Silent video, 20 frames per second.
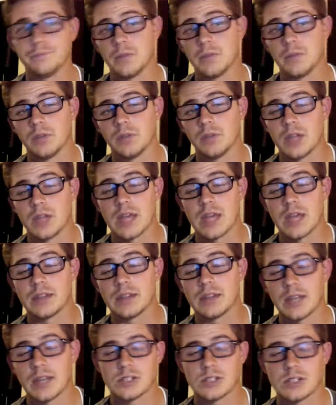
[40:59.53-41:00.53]

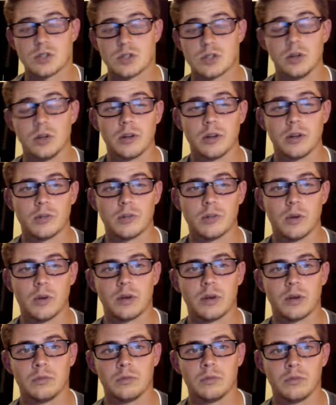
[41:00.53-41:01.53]
That's true. That's
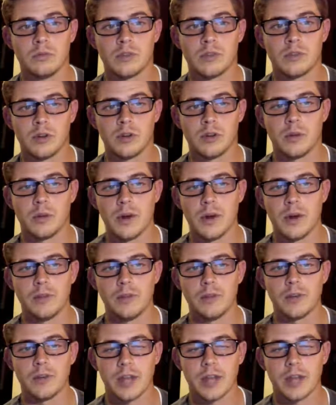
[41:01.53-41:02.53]
certainly a way of
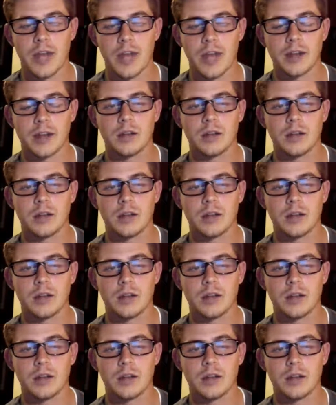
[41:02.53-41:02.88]
looking at it.